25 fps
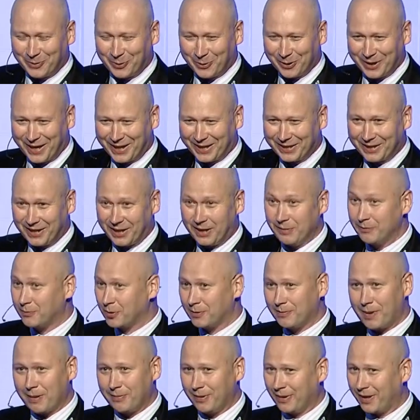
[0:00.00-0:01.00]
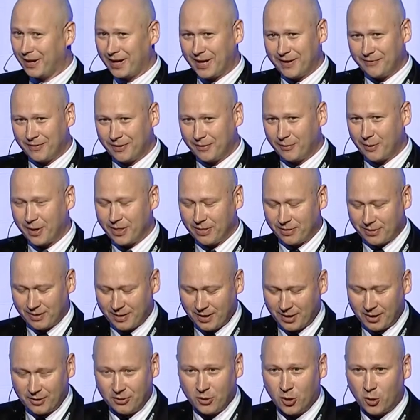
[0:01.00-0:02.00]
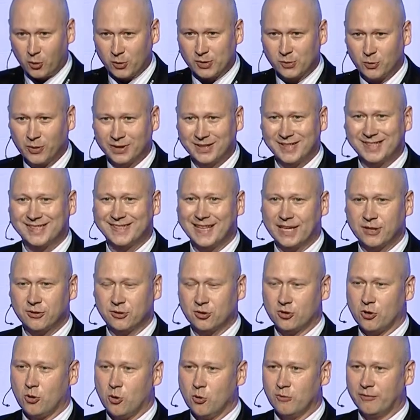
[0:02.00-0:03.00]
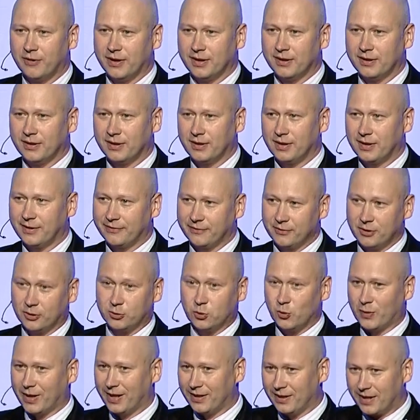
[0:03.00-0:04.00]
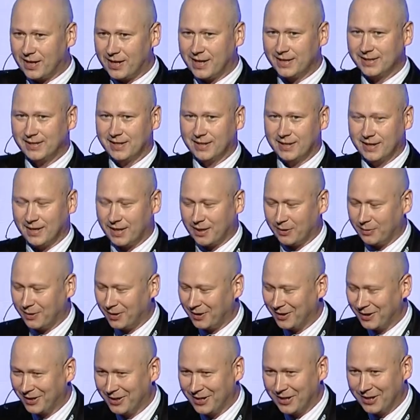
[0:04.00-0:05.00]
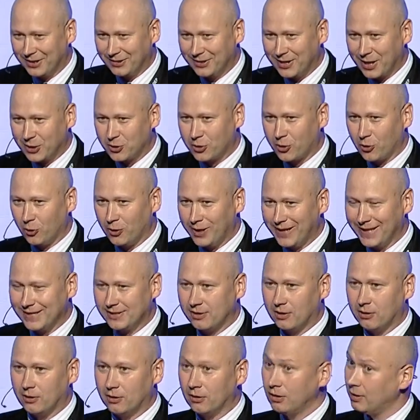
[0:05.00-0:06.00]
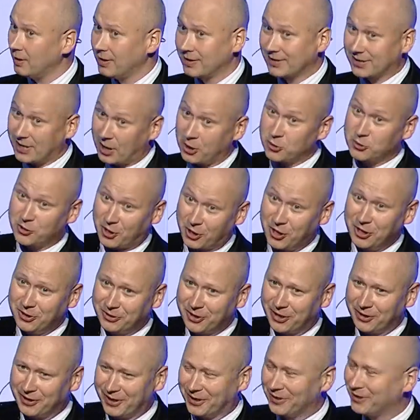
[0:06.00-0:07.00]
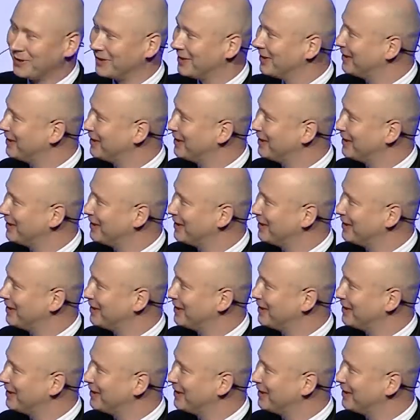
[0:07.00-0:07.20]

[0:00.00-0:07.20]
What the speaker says: product, and probably everyone knows what is Dutch oven. If not, you can ask our Dutch colleagues or search the internet.